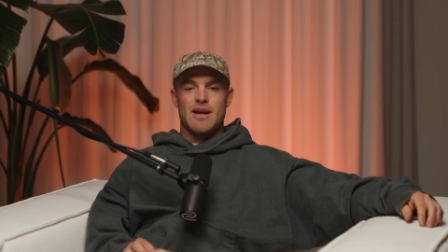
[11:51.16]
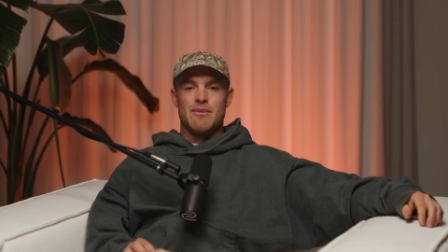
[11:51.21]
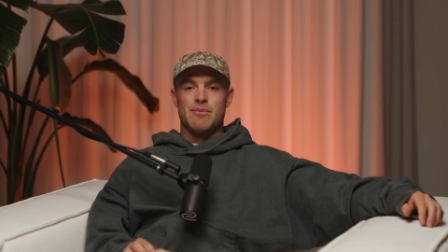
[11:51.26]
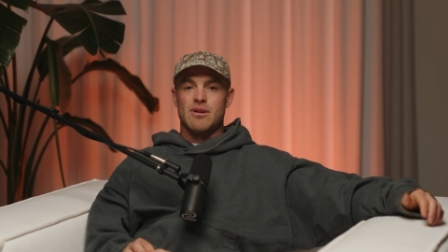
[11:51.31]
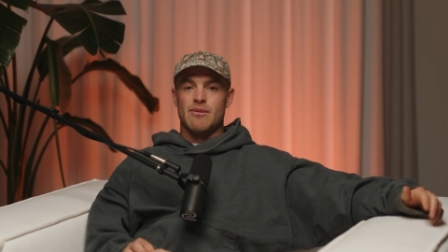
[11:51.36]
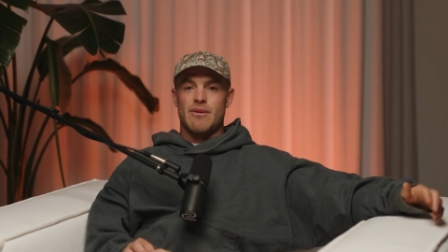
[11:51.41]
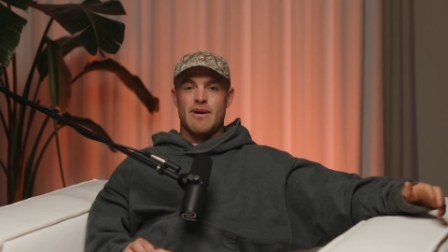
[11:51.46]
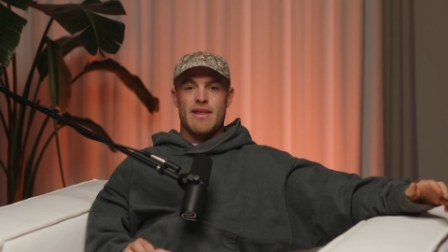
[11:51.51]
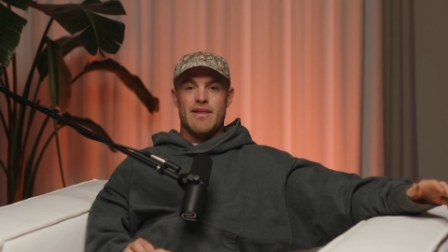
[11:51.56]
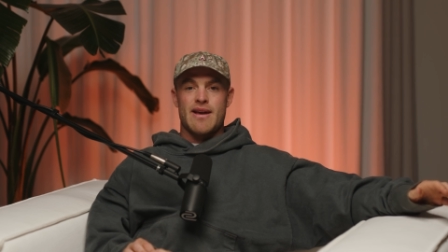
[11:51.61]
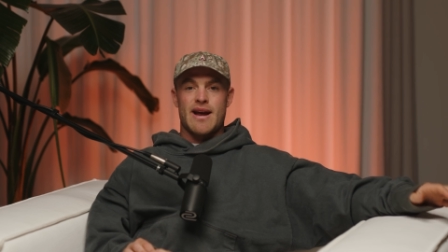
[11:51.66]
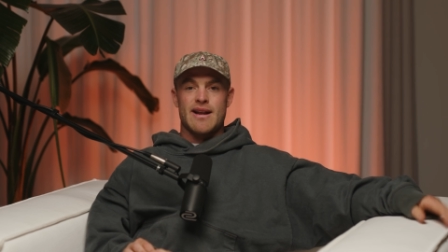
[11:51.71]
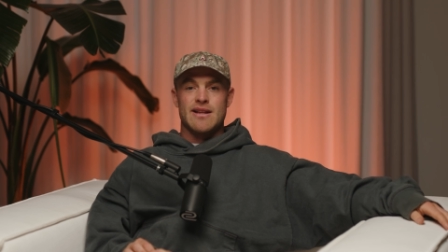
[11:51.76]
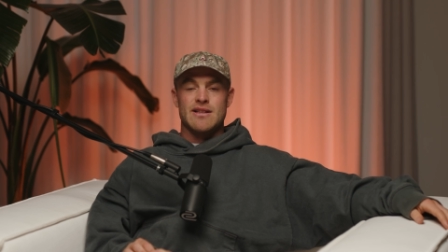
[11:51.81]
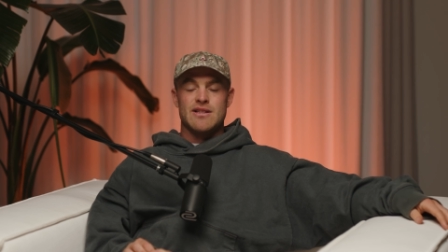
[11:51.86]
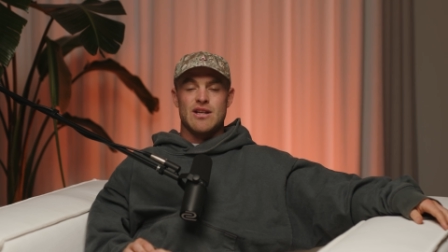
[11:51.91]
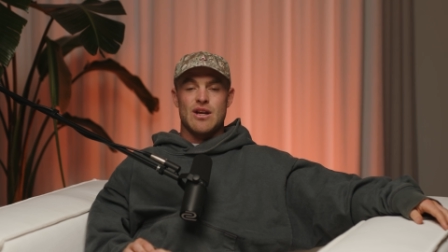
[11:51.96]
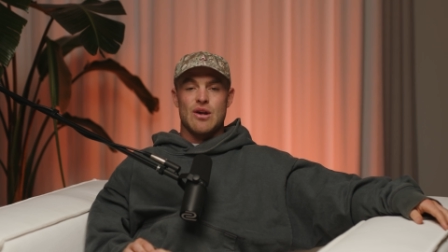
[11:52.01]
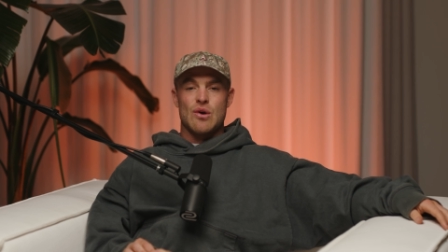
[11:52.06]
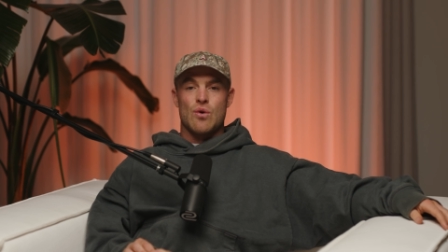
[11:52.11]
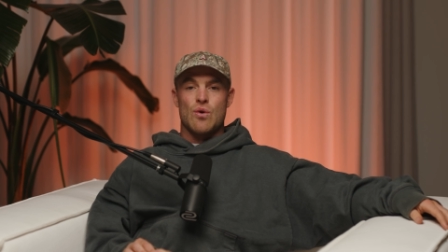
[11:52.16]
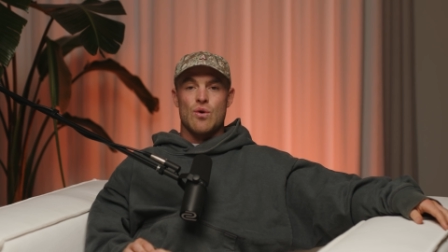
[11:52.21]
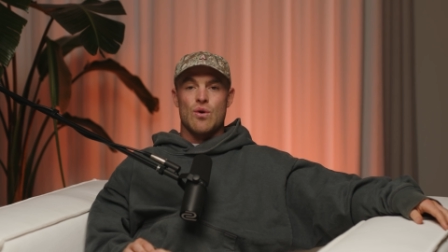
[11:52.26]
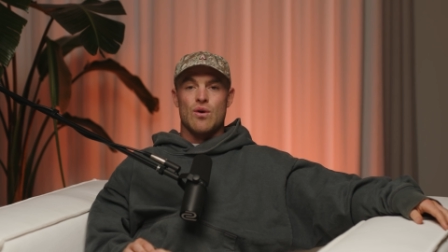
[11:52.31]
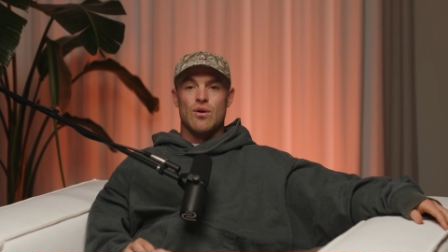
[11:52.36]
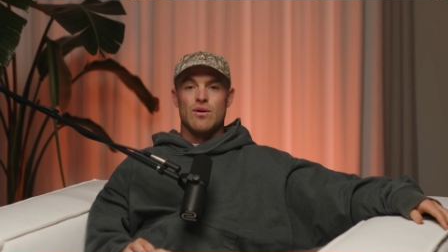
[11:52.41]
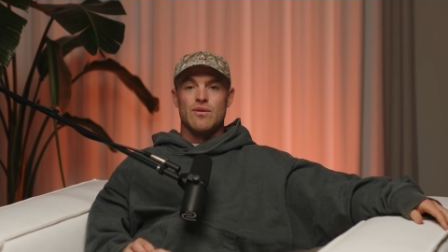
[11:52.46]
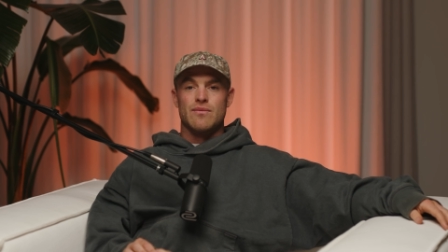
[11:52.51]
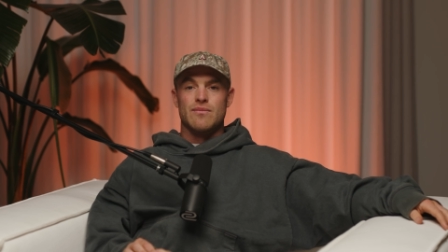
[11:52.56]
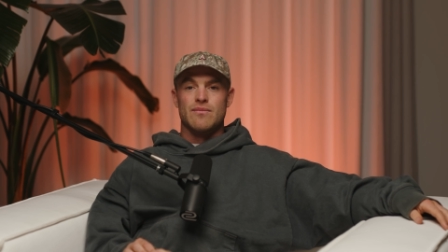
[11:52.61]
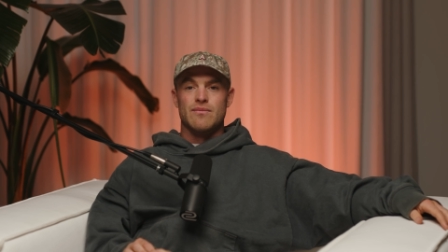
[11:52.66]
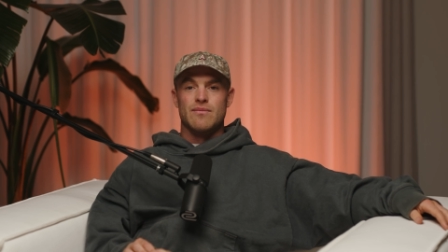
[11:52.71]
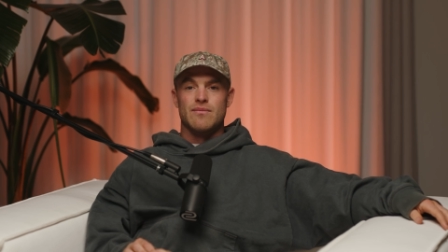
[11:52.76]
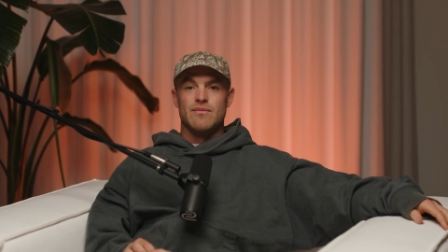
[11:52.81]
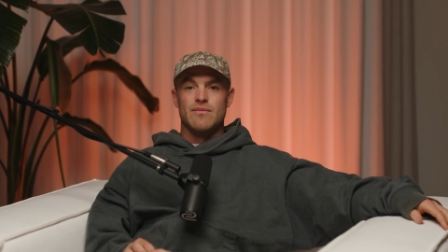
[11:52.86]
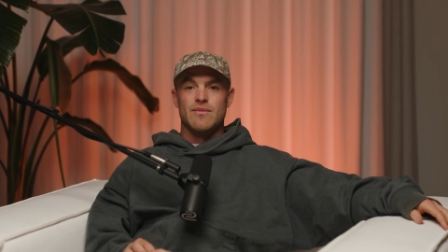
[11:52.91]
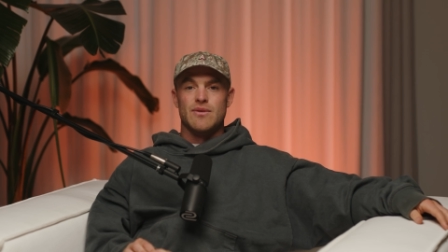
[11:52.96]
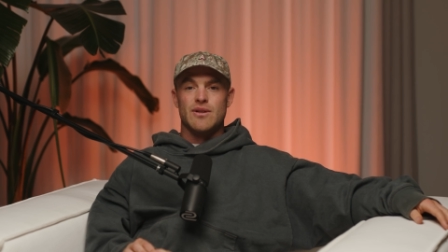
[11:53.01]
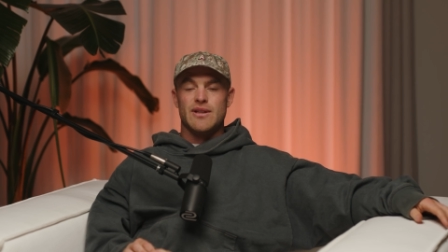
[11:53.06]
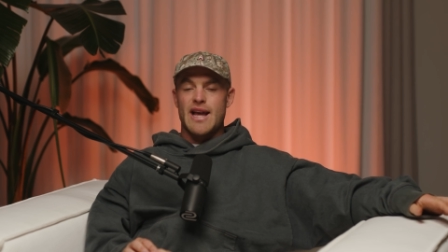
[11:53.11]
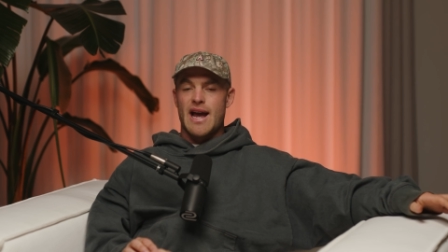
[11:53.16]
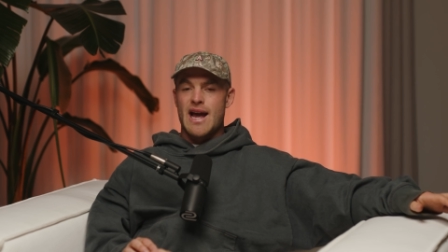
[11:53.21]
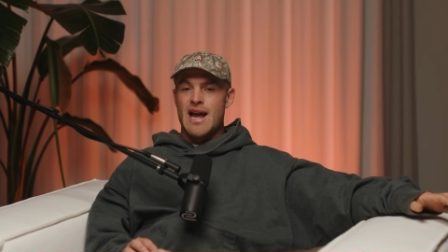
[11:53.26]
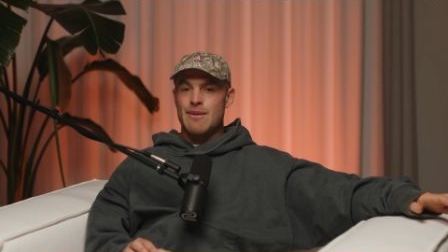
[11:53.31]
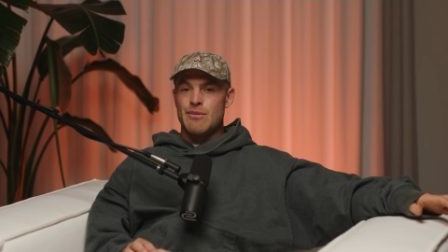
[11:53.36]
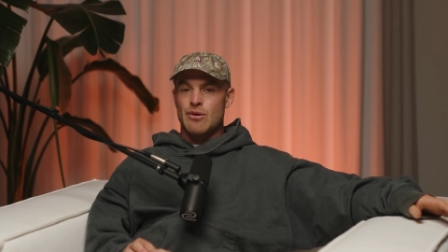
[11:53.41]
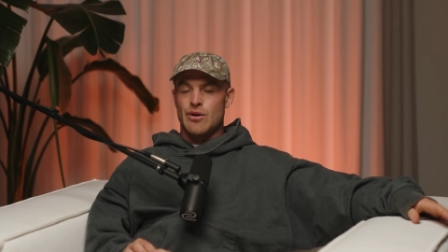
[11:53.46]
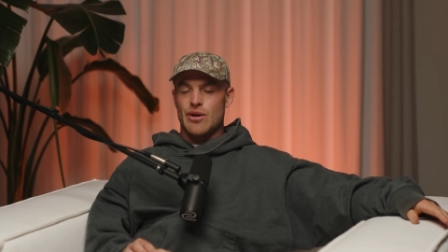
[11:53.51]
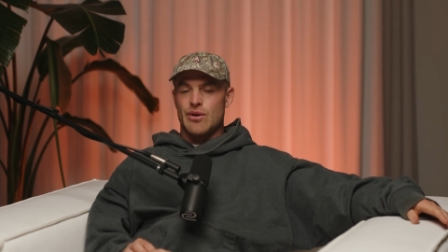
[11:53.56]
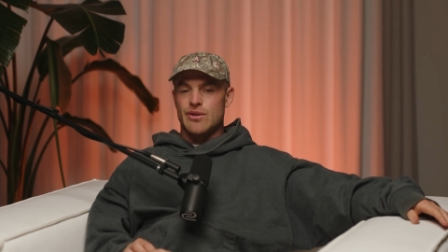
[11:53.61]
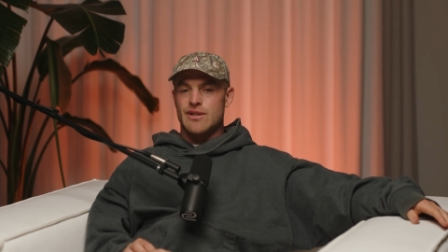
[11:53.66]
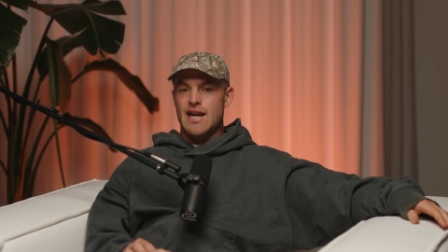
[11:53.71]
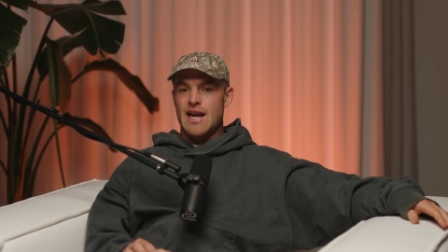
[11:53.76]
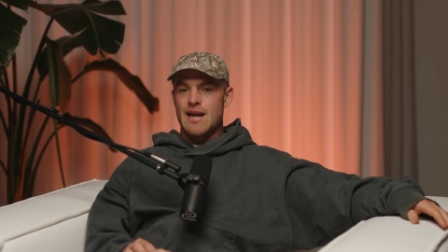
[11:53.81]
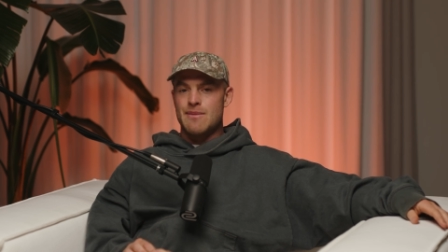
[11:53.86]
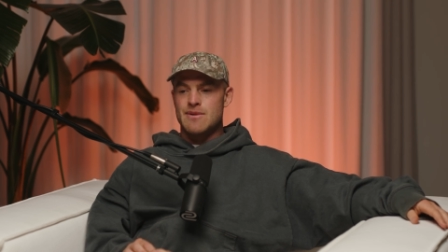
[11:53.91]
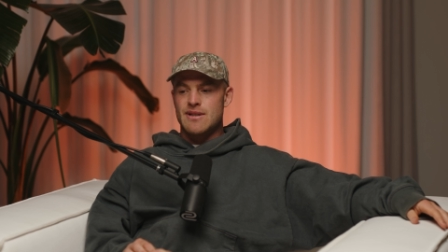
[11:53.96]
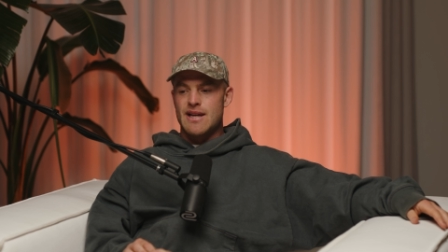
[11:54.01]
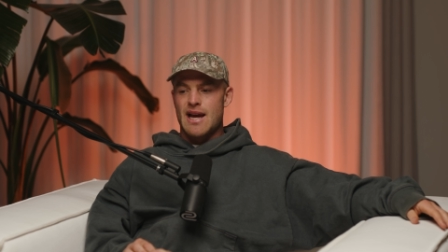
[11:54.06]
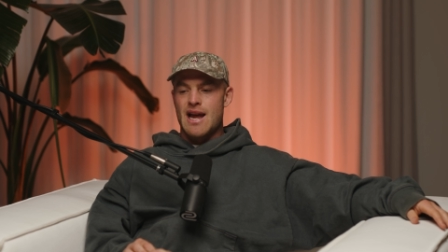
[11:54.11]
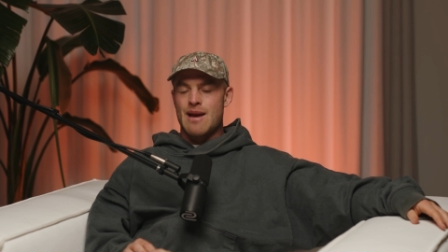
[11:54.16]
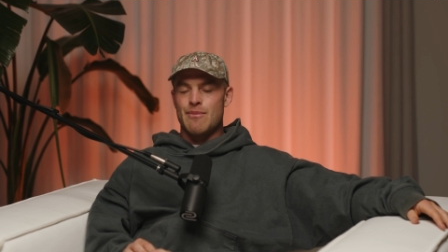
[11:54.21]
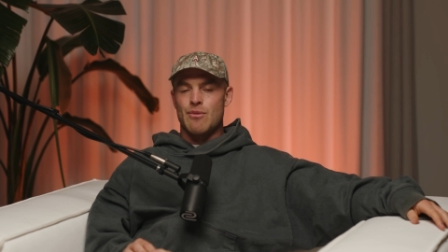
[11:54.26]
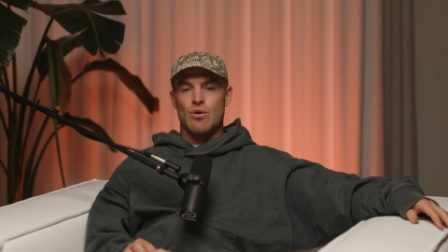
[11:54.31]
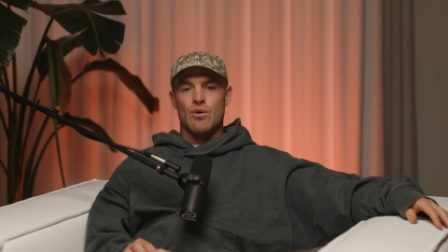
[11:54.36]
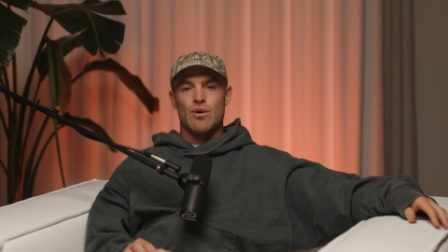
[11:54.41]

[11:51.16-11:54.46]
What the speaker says: implement that into your game or your team's game,